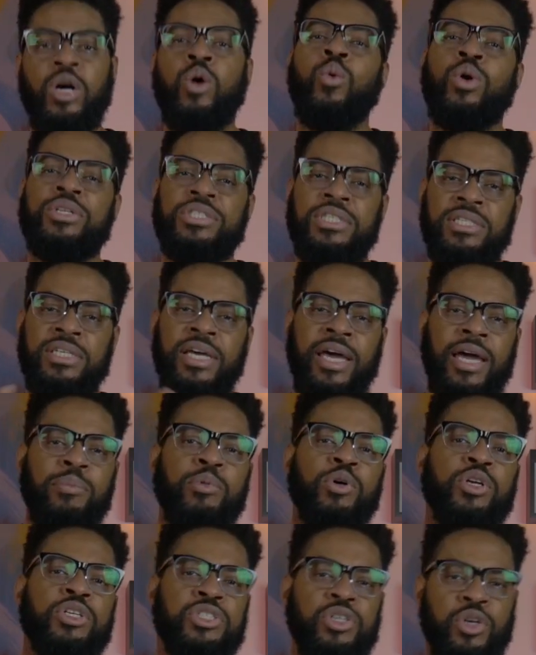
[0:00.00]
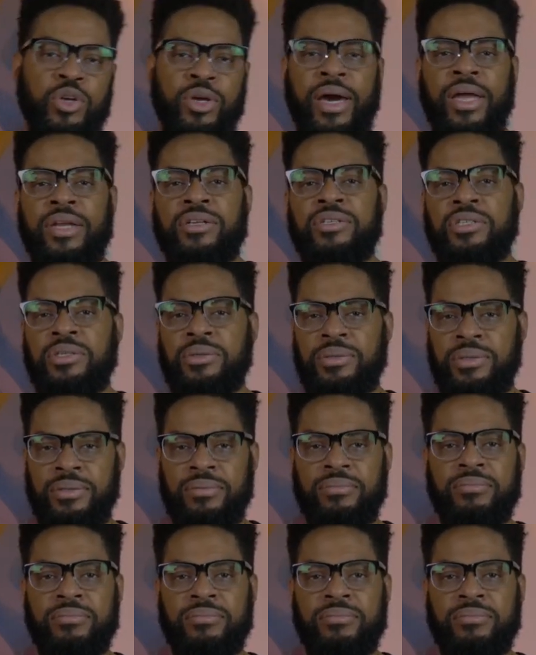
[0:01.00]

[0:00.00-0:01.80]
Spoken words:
Well, today I'm going to show you how to do it.